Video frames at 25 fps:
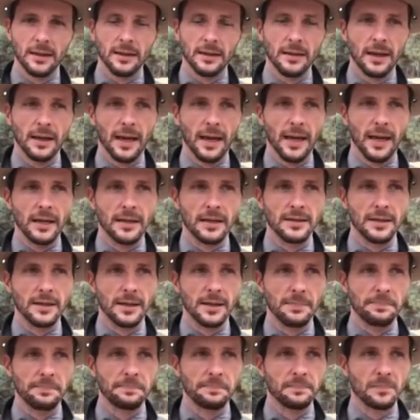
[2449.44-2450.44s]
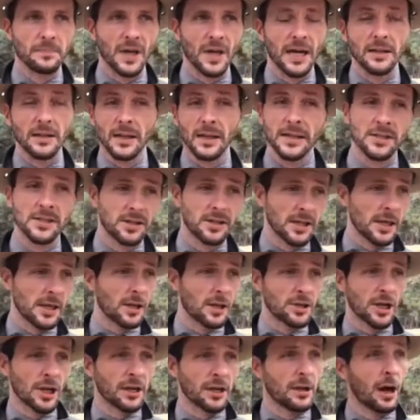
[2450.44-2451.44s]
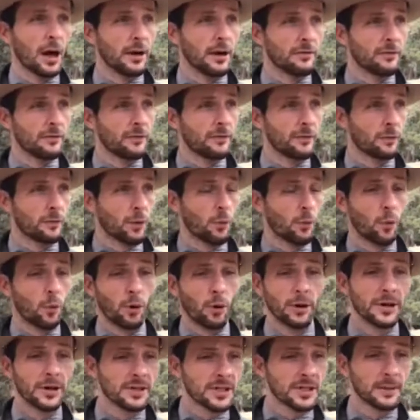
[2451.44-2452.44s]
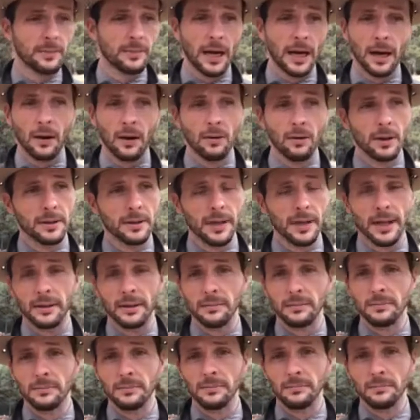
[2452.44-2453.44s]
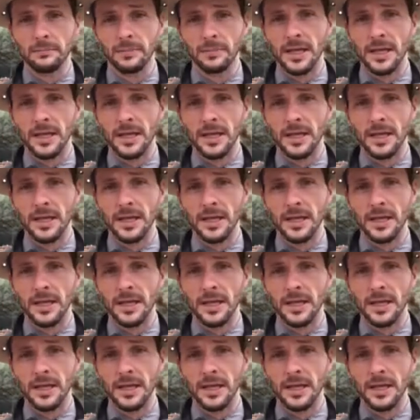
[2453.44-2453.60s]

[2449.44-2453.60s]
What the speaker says: And unless the English had gotten forewarning somehow and